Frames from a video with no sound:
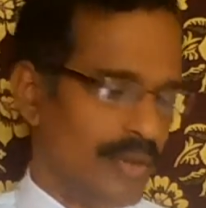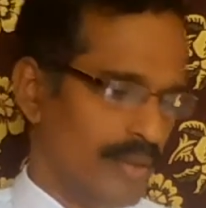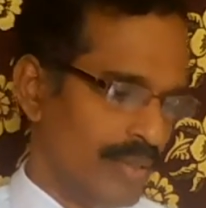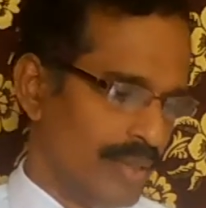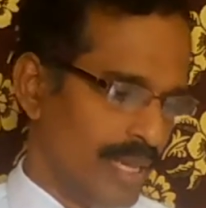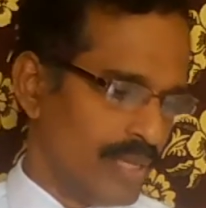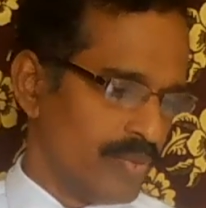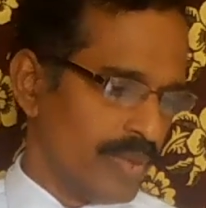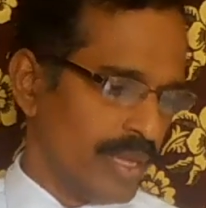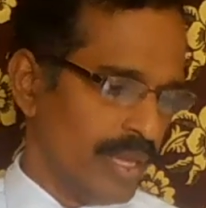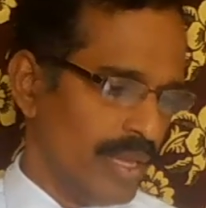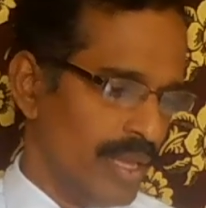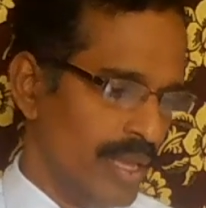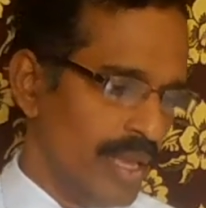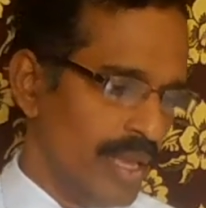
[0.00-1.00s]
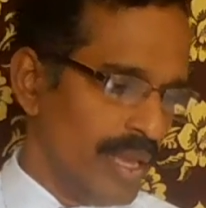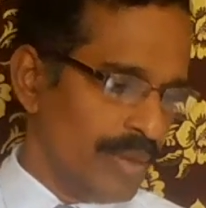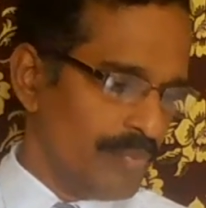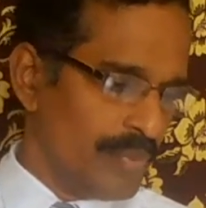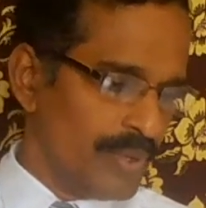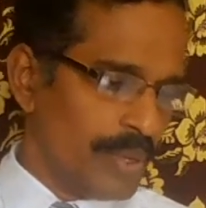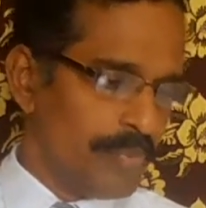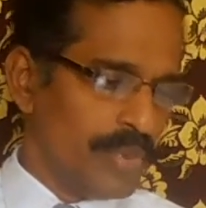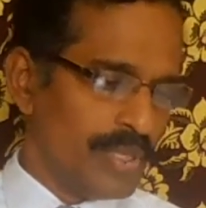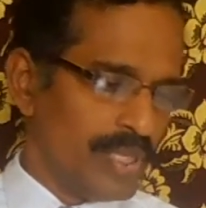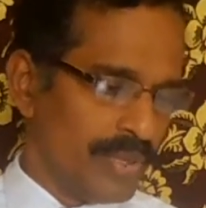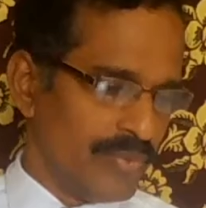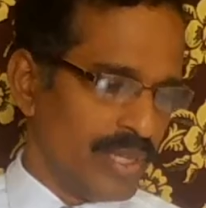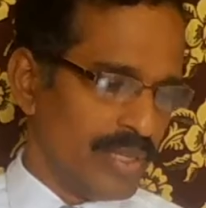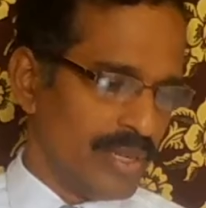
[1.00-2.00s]
That's why purpose
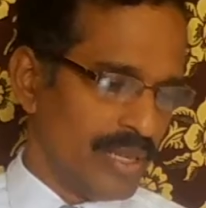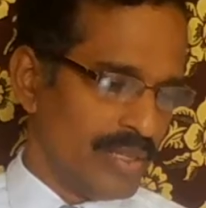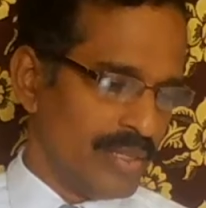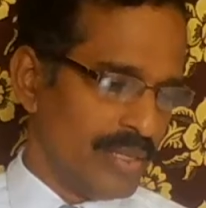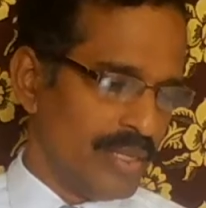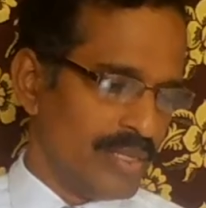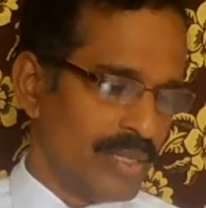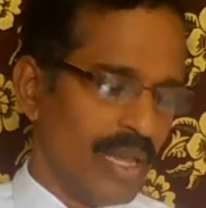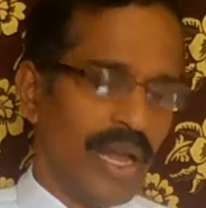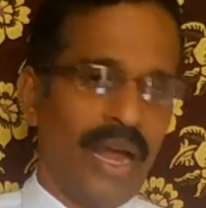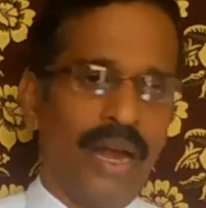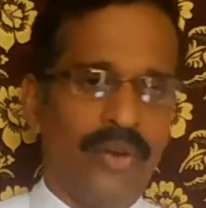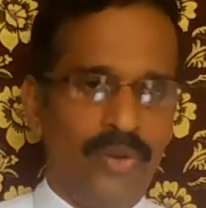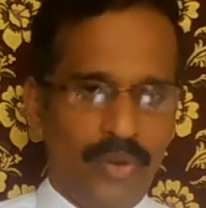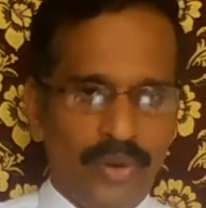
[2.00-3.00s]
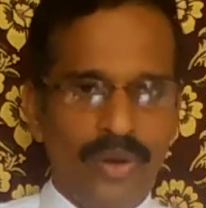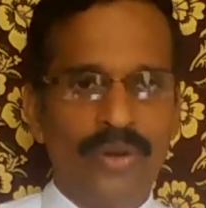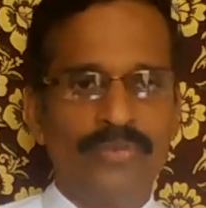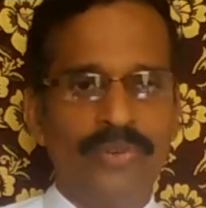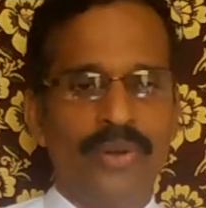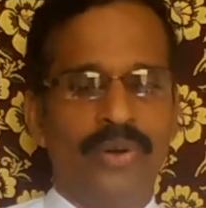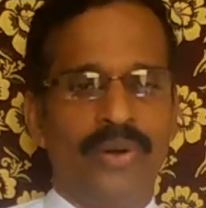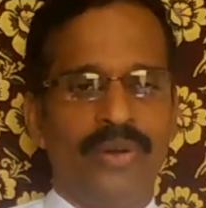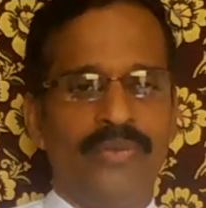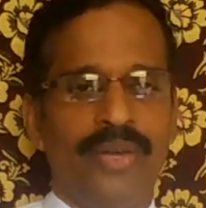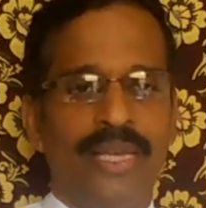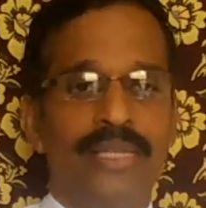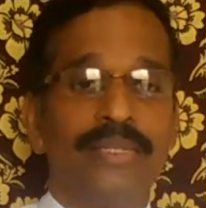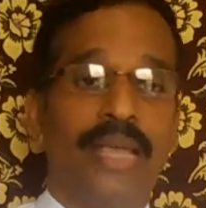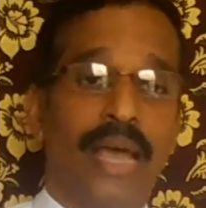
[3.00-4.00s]
of the trust is lawful
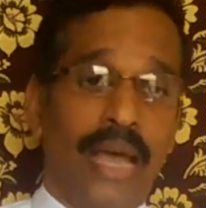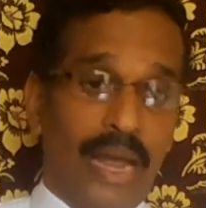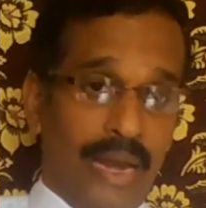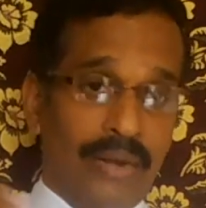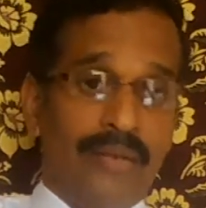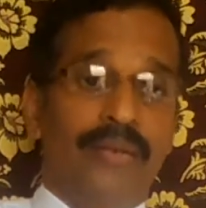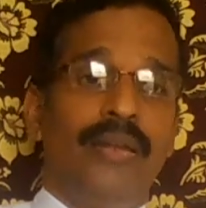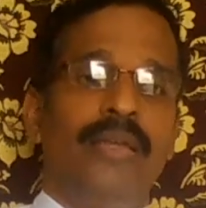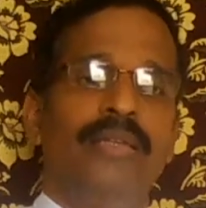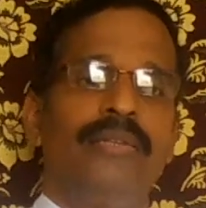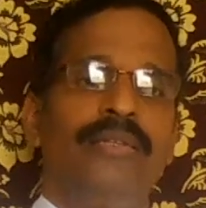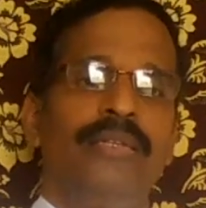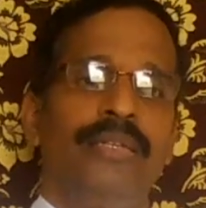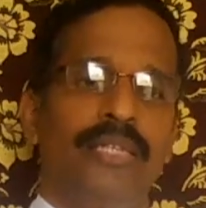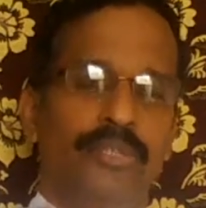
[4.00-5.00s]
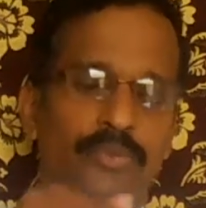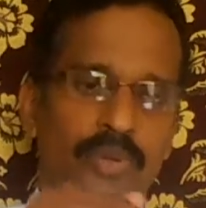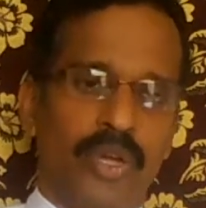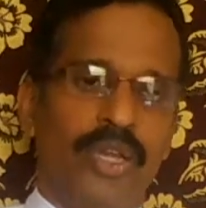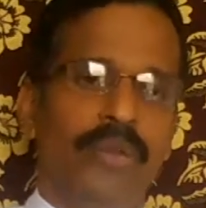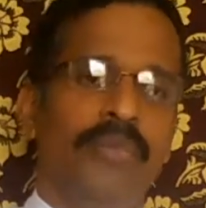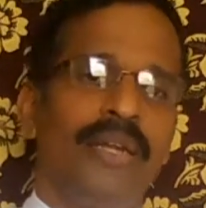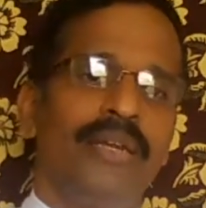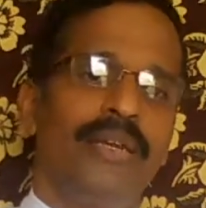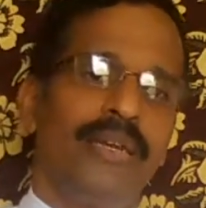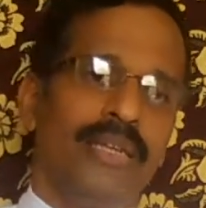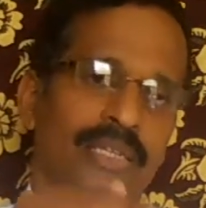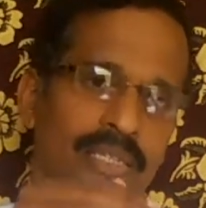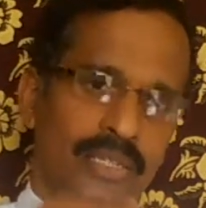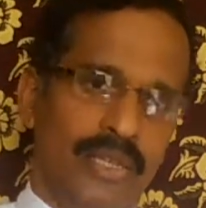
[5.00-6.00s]
always unless it is prohibited,
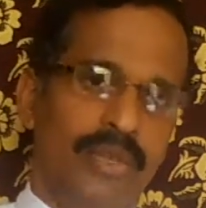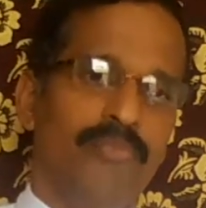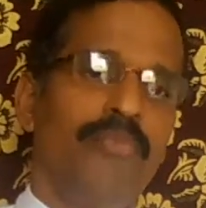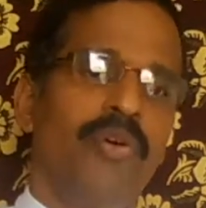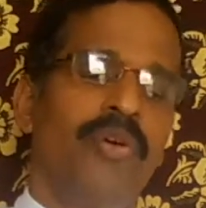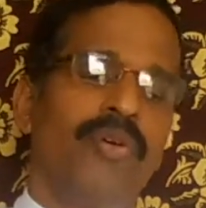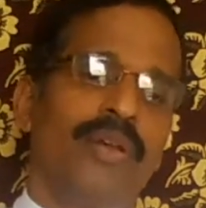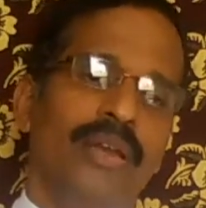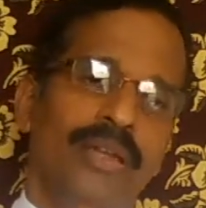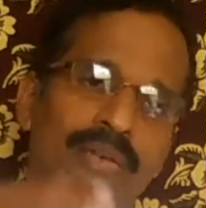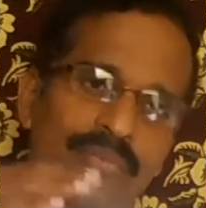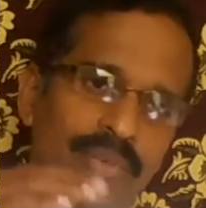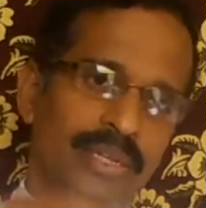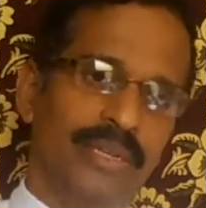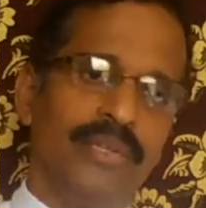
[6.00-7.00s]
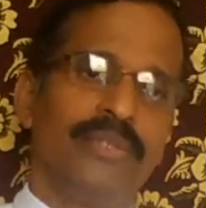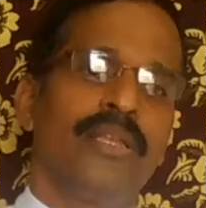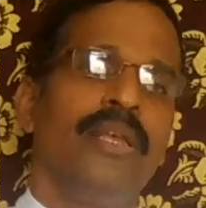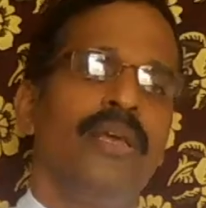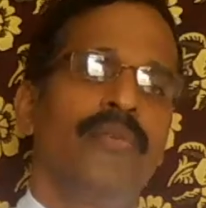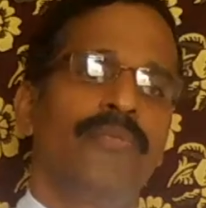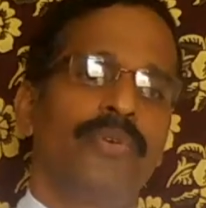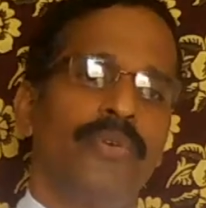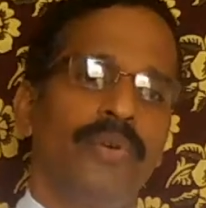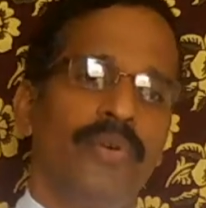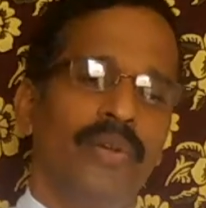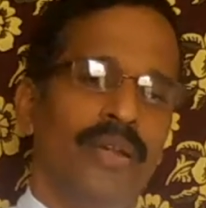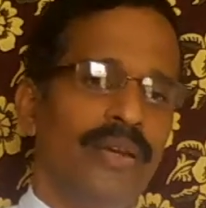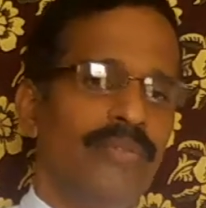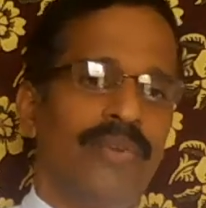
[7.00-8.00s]
it is immoral, if it is
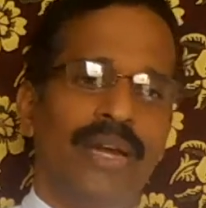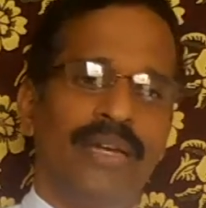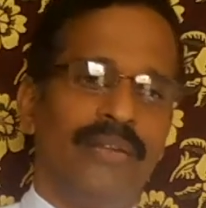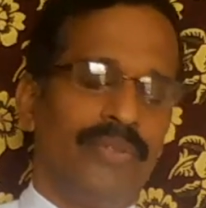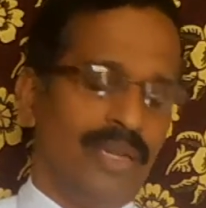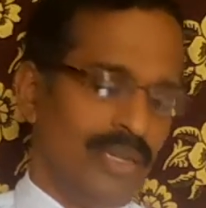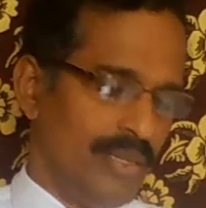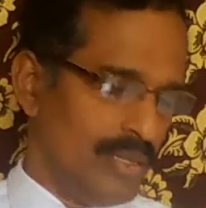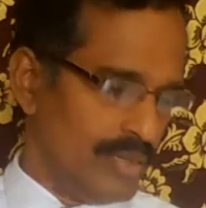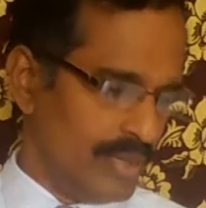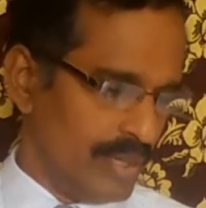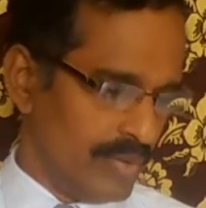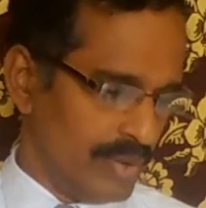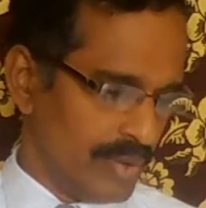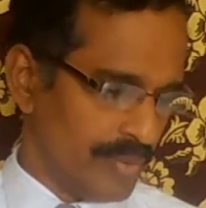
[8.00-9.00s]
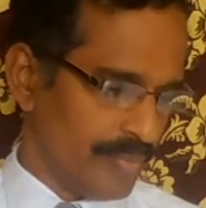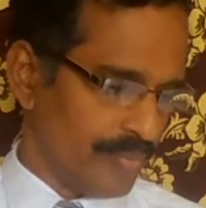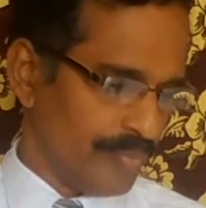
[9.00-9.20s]
fraudulent, whatever it is given.